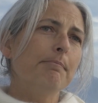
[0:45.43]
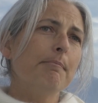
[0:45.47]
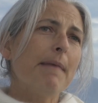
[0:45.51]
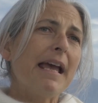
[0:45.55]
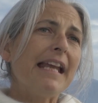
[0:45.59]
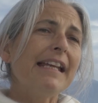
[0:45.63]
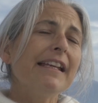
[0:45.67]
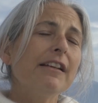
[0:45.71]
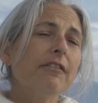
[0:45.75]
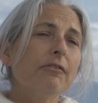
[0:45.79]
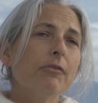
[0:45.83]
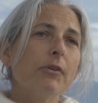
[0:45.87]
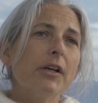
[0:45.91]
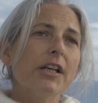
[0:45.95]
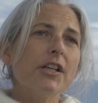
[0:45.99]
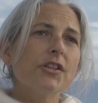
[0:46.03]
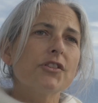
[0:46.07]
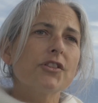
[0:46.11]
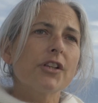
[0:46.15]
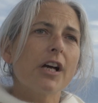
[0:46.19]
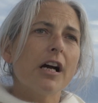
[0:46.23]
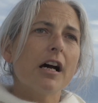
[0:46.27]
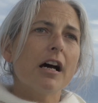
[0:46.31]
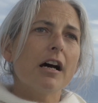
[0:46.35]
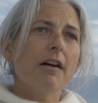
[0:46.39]
many of
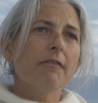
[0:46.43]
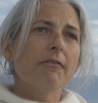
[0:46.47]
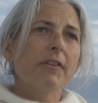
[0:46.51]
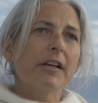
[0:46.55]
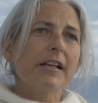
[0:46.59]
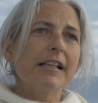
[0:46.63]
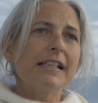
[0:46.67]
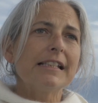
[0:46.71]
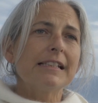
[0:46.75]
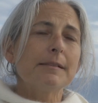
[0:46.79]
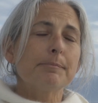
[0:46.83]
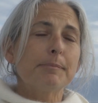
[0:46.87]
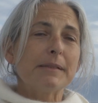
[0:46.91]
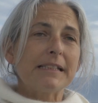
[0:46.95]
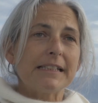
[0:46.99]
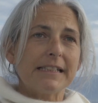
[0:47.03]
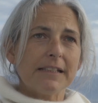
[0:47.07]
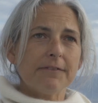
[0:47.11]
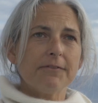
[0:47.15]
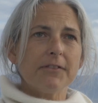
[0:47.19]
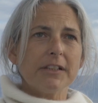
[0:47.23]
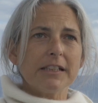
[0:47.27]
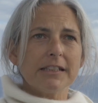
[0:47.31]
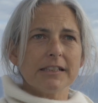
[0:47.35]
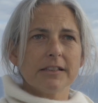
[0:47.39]
which are very
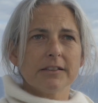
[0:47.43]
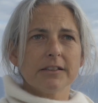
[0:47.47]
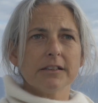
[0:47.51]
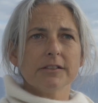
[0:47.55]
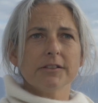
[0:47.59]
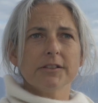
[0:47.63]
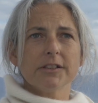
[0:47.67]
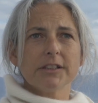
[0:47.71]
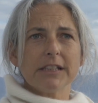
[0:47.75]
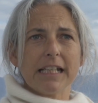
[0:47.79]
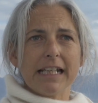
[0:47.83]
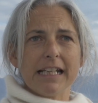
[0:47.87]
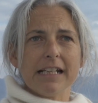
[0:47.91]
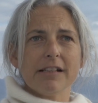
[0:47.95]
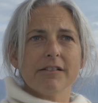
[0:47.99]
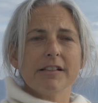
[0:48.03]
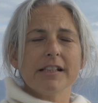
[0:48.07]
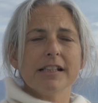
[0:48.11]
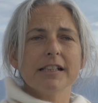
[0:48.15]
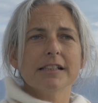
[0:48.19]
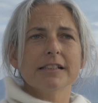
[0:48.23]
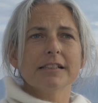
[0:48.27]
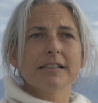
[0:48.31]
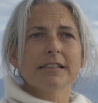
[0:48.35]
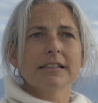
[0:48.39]
specific to those
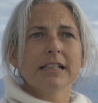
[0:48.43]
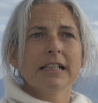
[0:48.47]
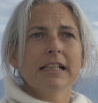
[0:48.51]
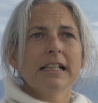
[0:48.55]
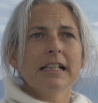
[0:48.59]
areas.